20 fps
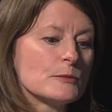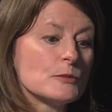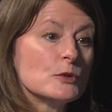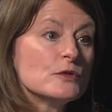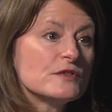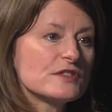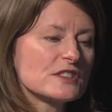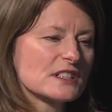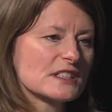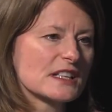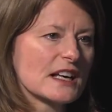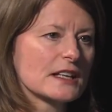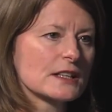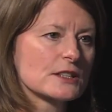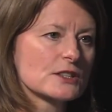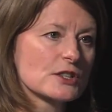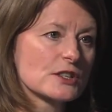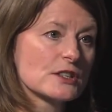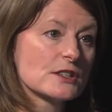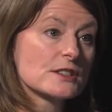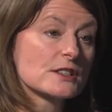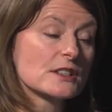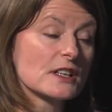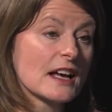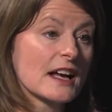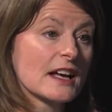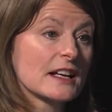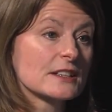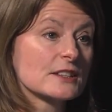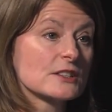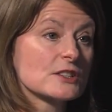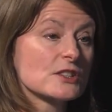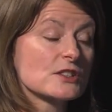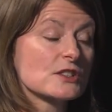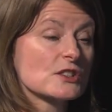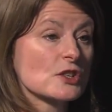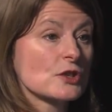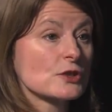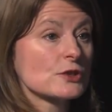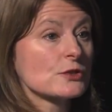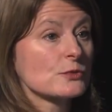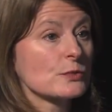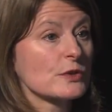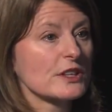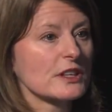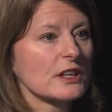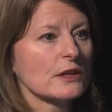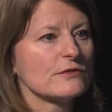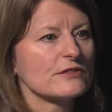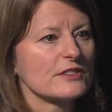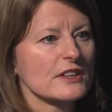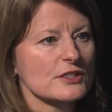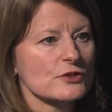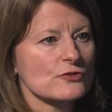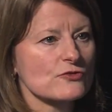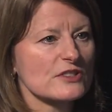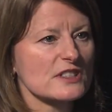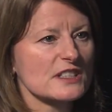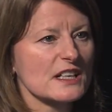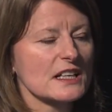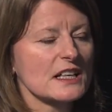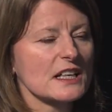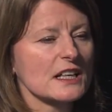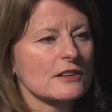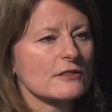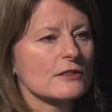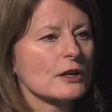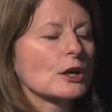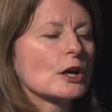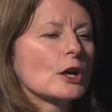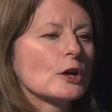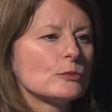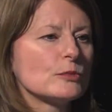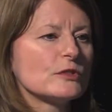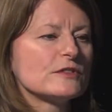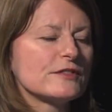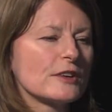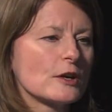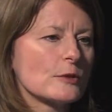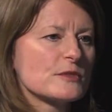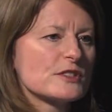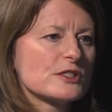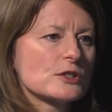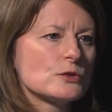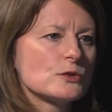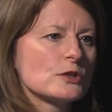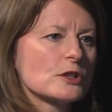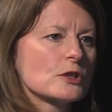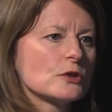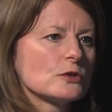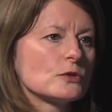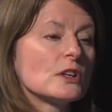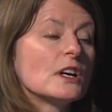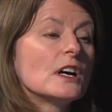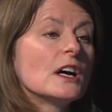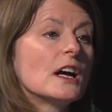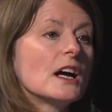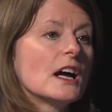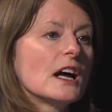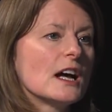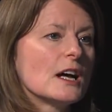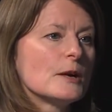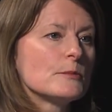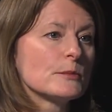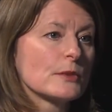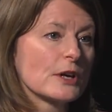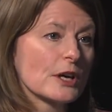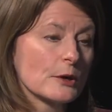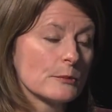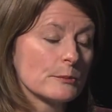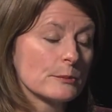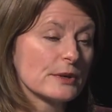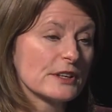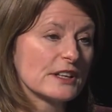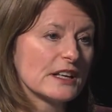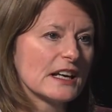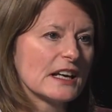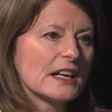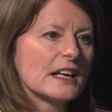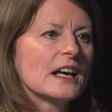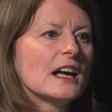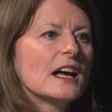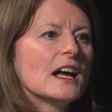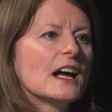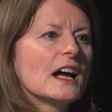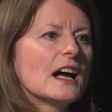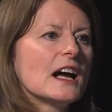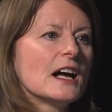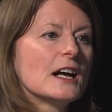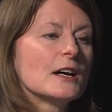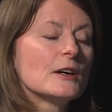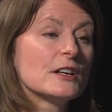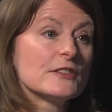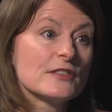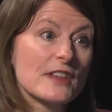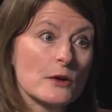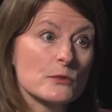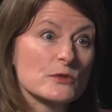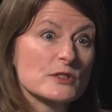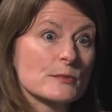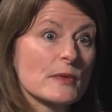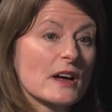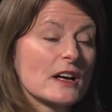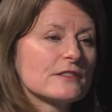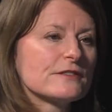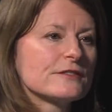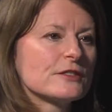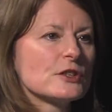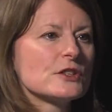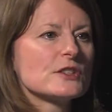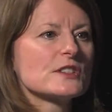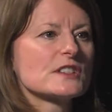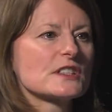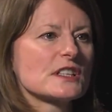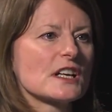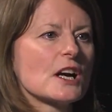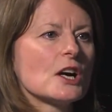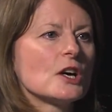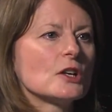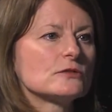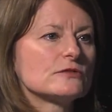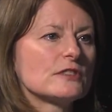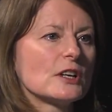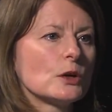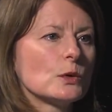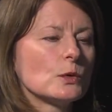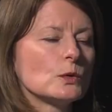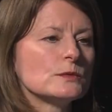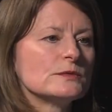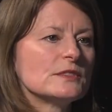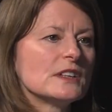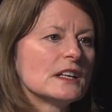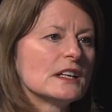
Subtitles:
moved sectors and started working for AstraZeneca, a global pharmaceutical company, and that was my first CR role.